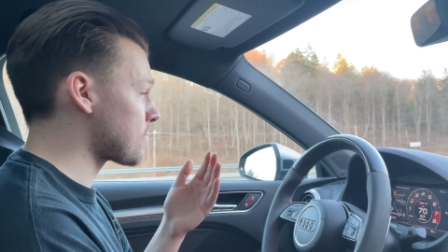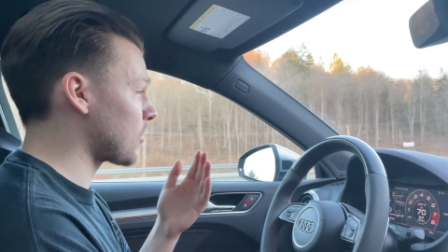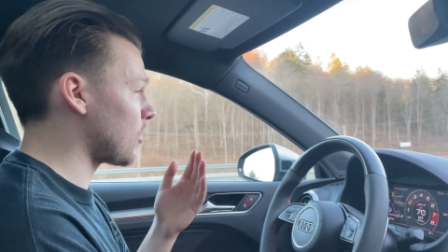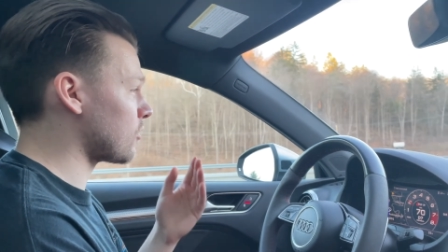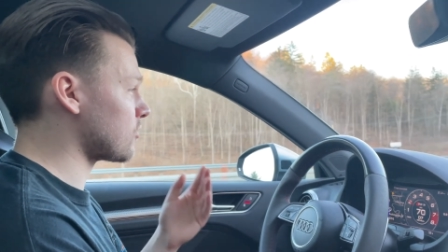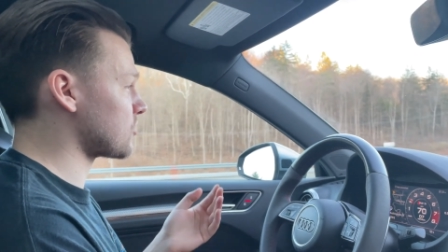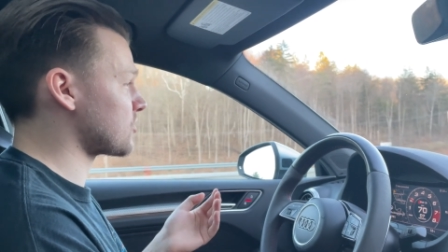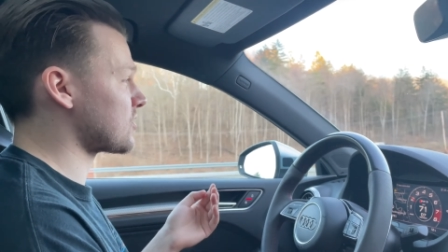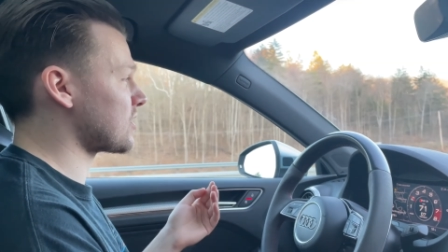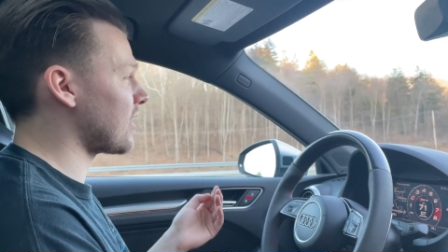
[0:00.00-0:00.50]

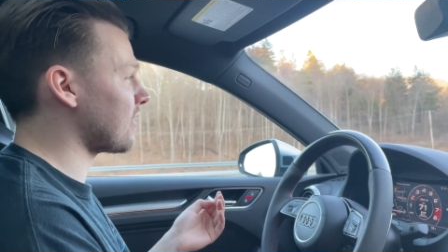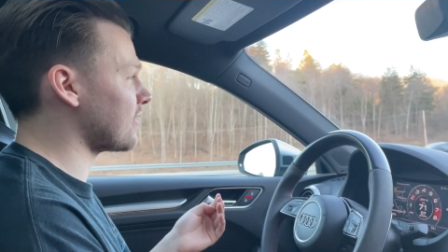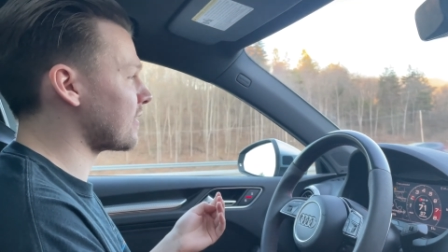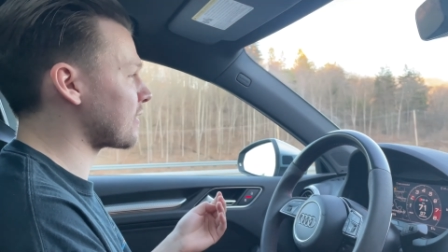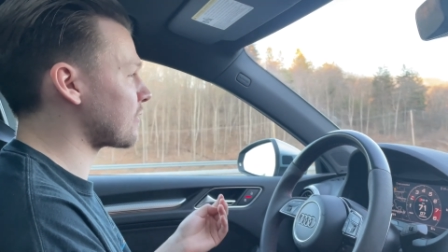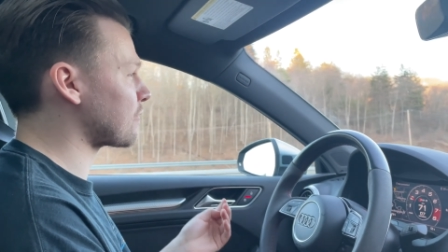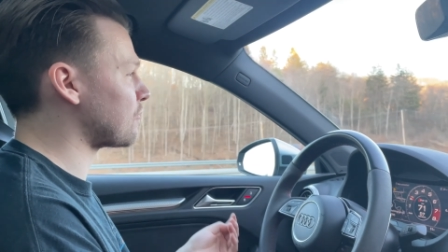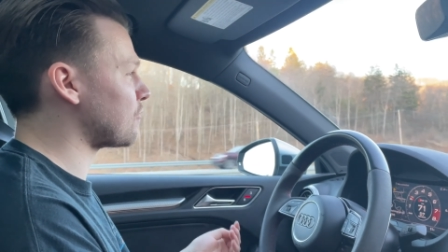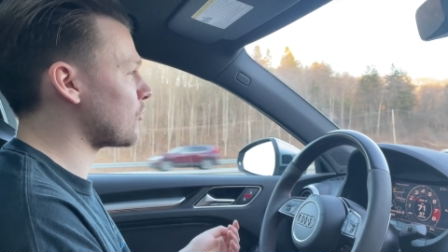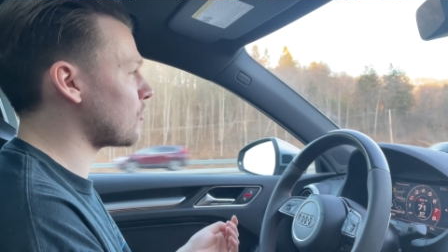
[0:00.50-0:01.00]
are
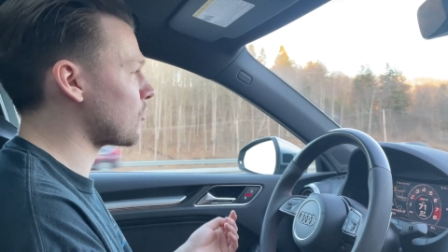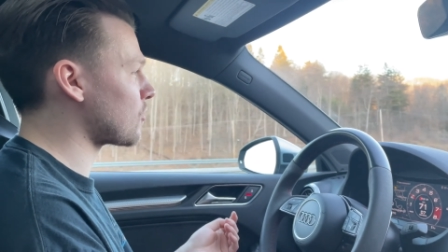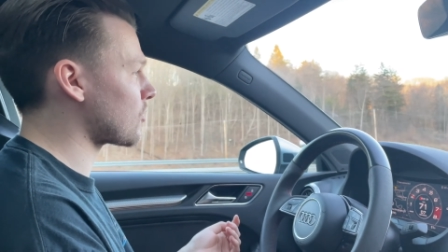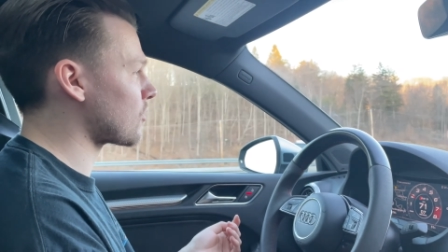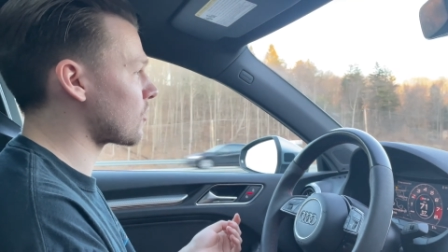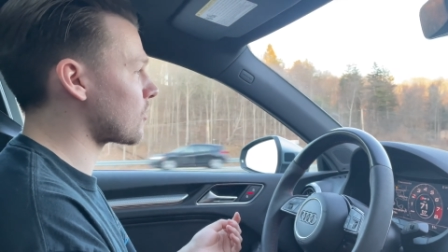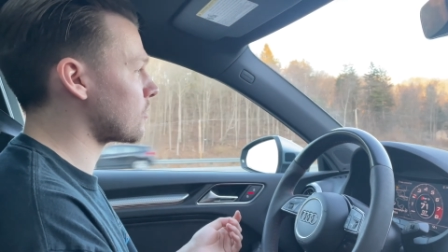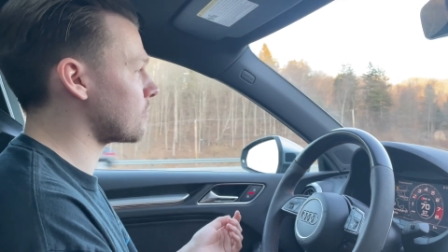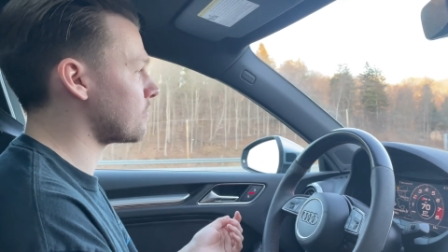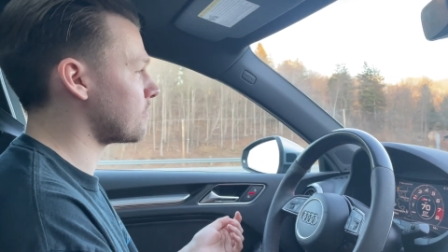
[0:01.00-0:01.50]
selling
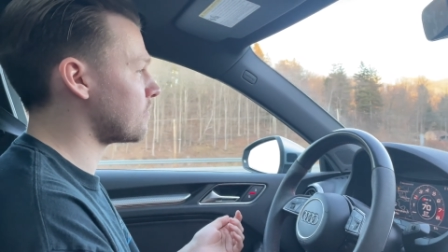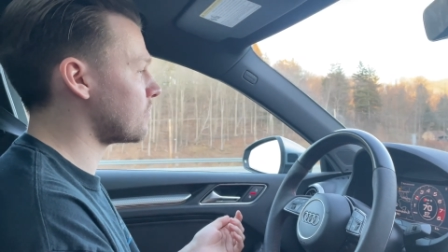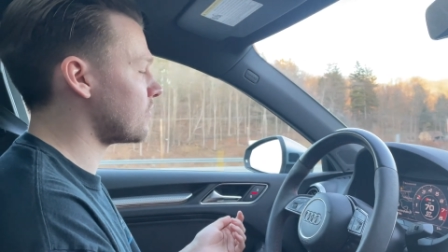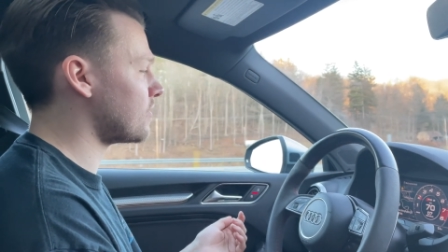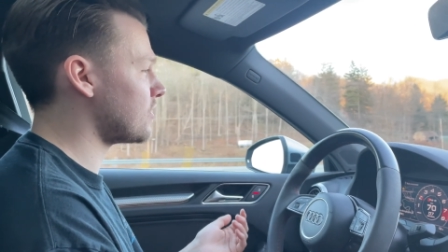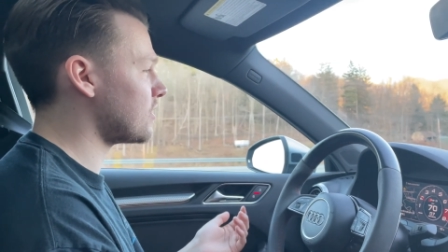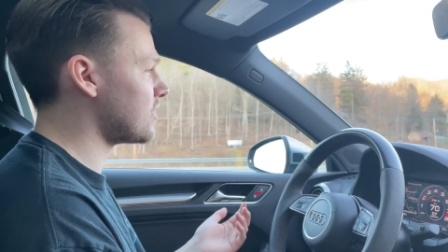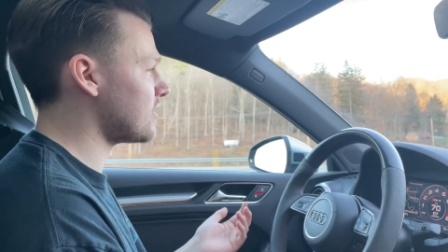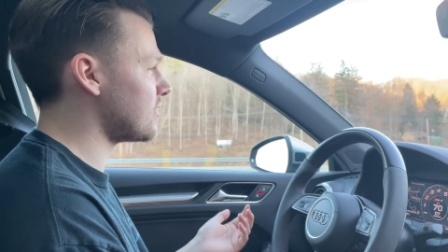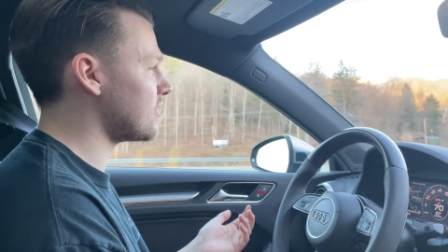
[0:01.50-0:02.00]
for
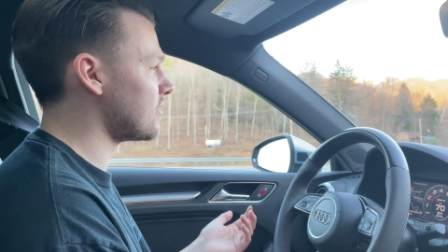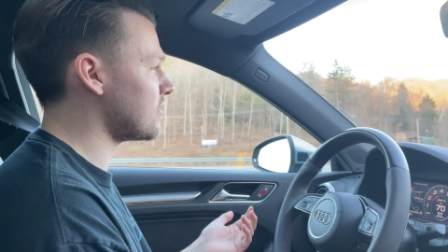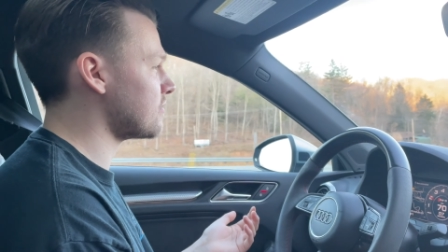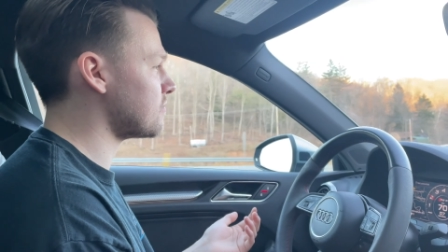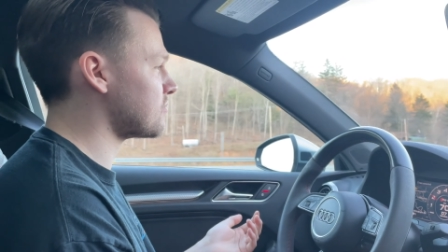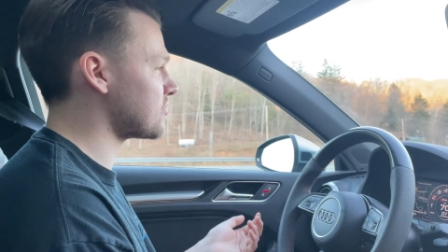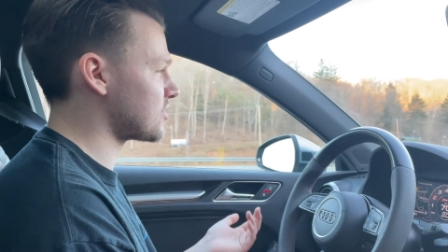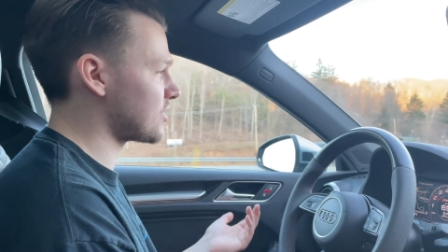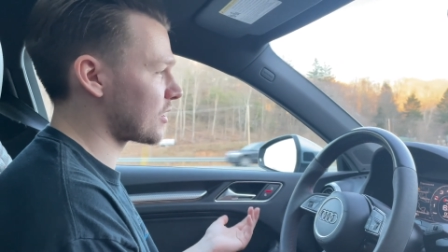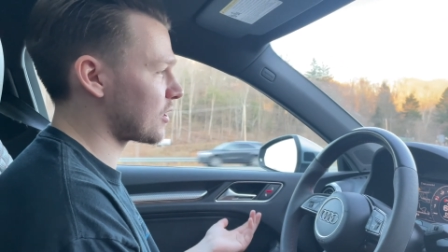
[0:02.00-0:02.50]
the
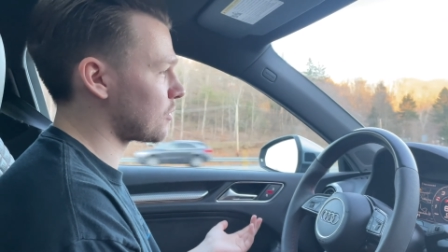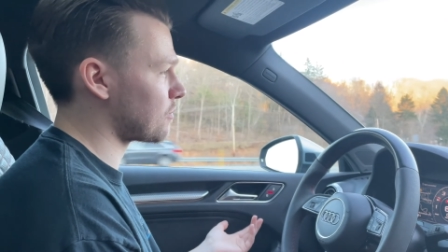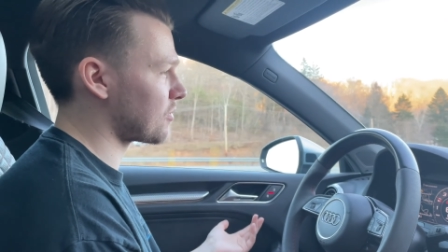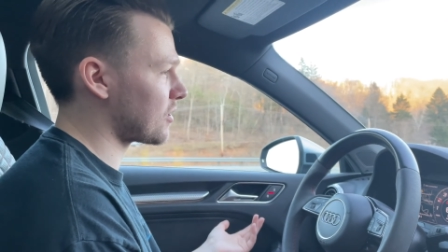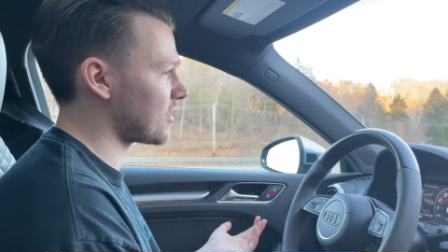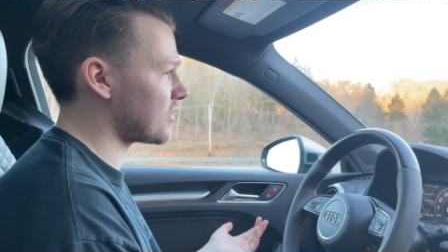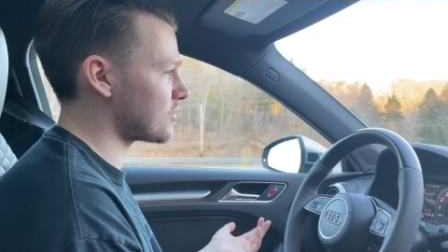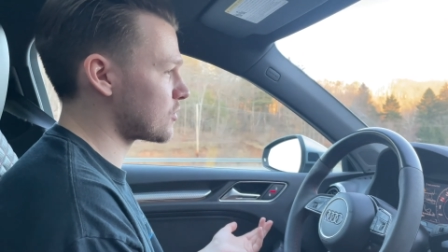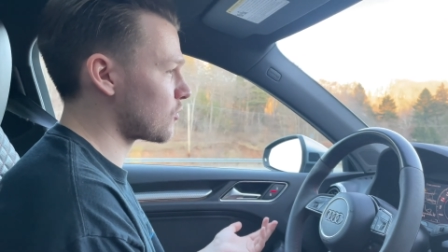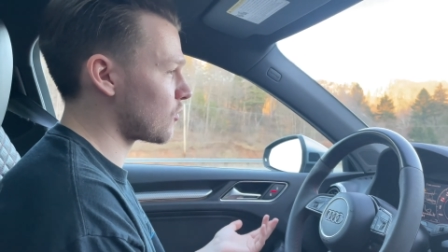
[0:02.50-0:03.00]
sticker
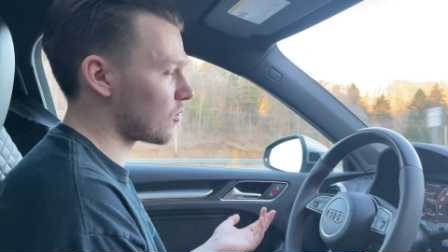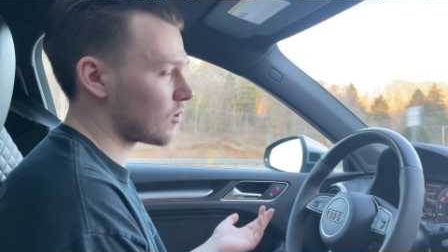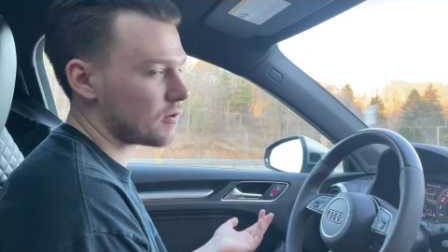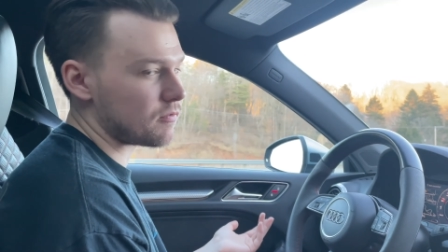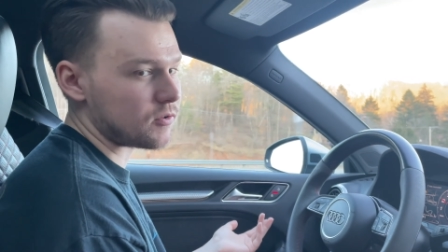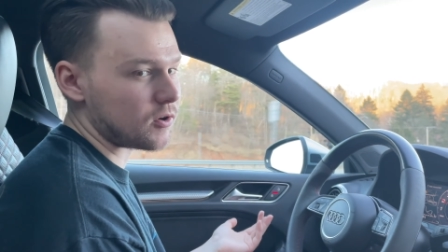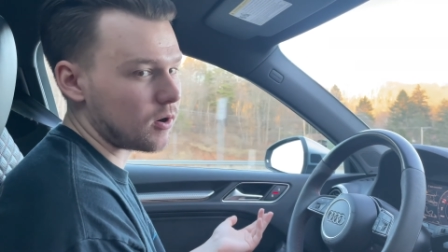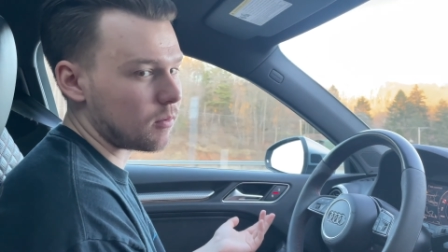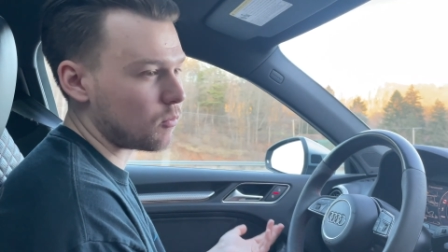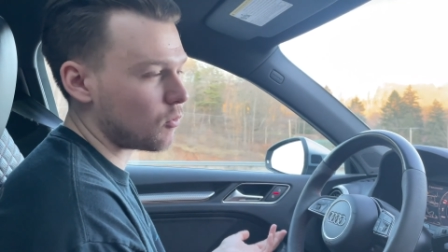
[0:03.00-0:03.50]
price, or if
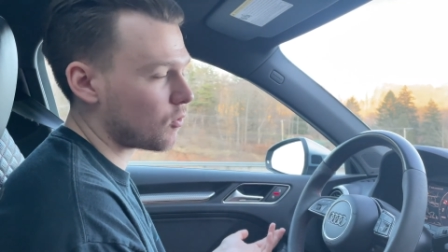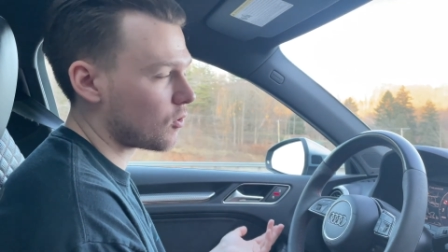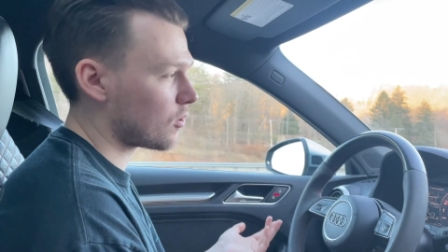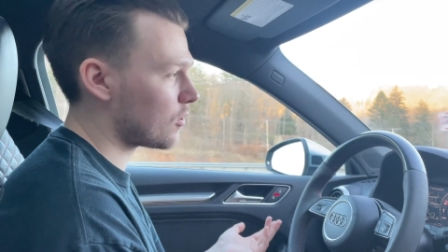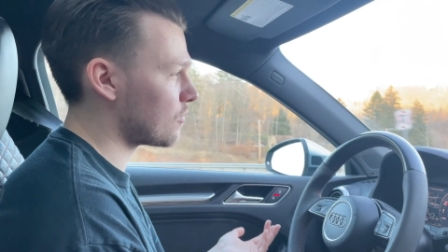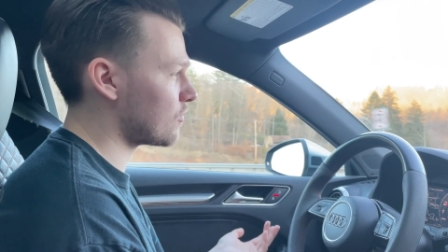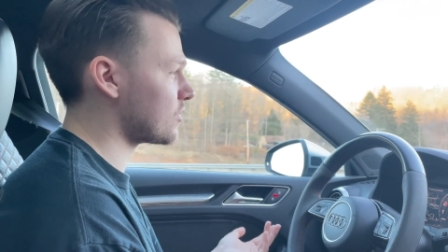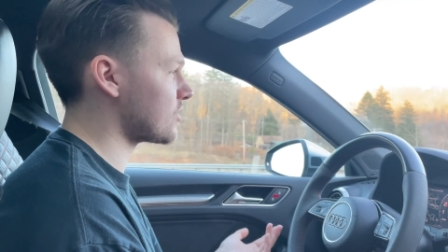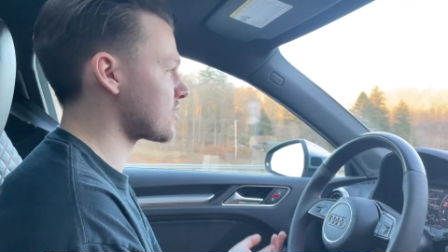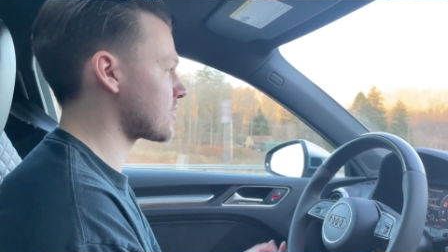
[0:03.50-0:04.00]
not more,
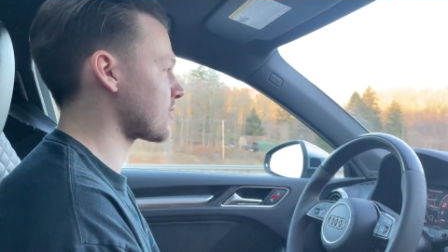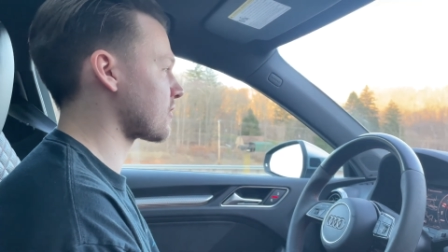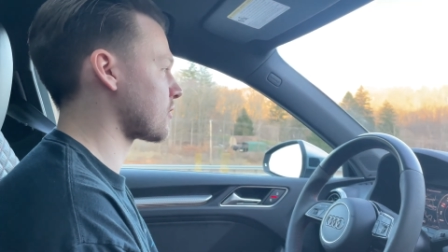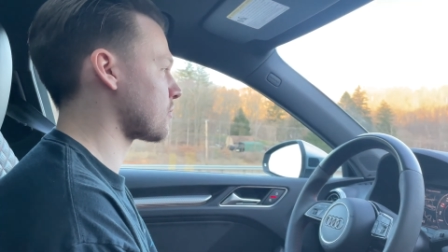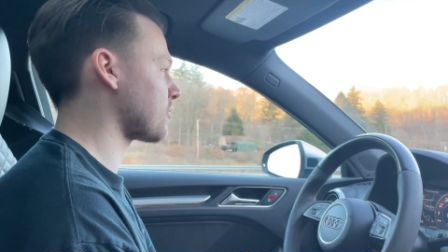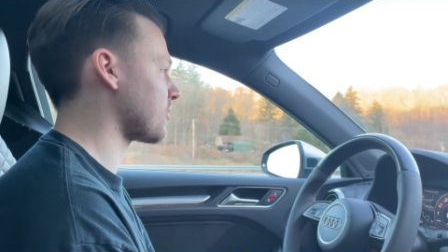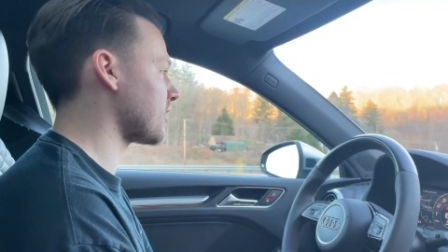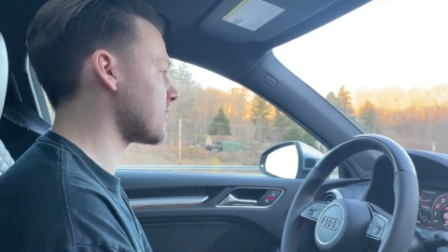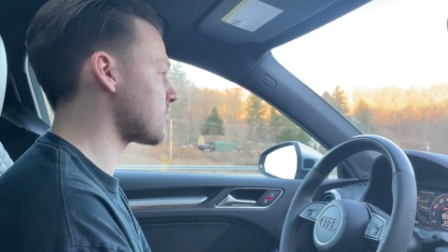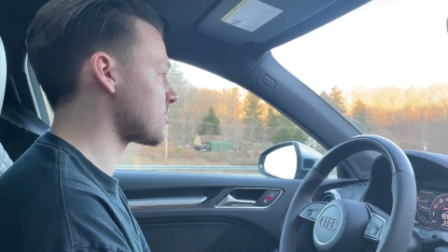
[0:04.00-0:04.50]
over the sticker
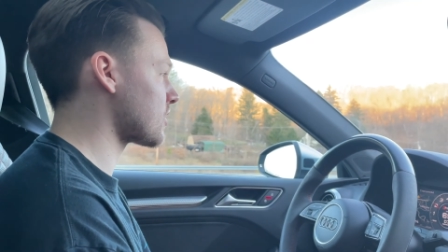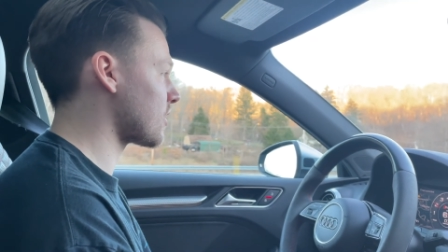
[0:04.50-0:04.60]
price.